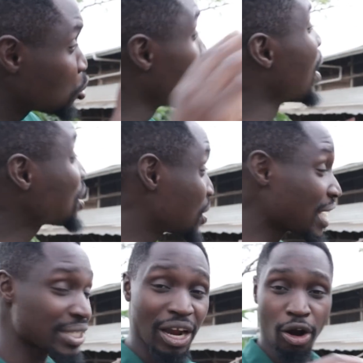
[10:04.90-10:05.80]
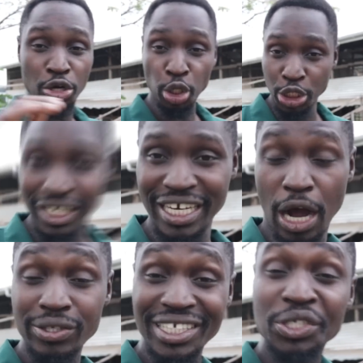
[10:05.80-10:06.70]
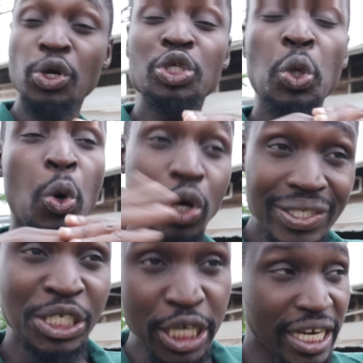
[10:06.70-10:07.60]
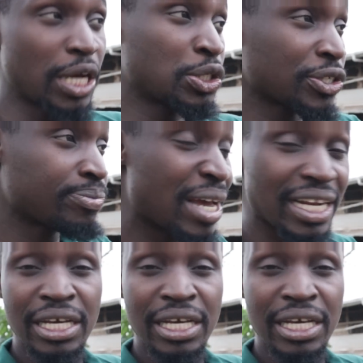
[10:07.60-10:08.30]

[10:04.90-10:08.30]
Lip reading: too much dust around your chicken house, it's going to cause the chicken house to smell.